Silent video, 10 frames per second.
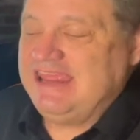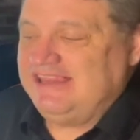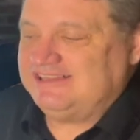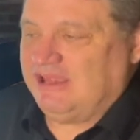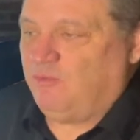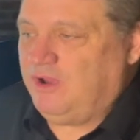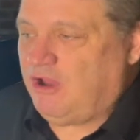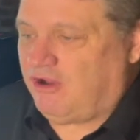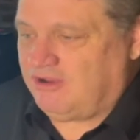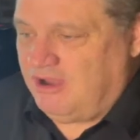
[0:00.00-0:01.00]
is that we
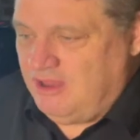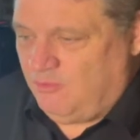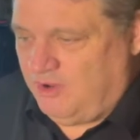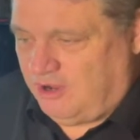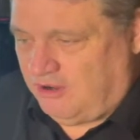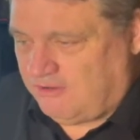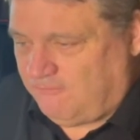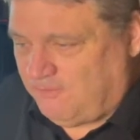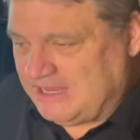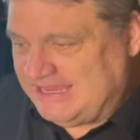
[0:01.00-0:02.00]
are we are
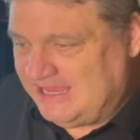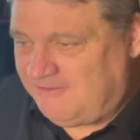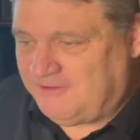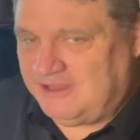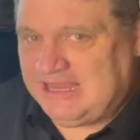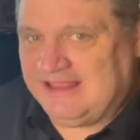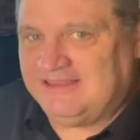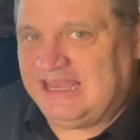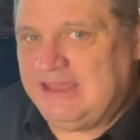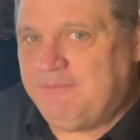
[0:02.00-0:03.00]
forgiven and
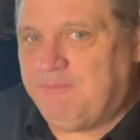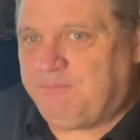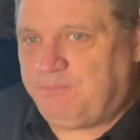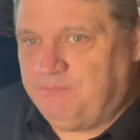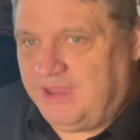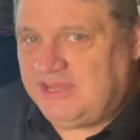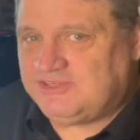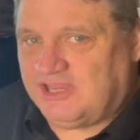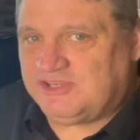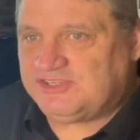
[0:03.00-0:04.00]
that he makes
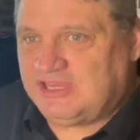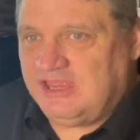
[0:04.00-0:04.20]
us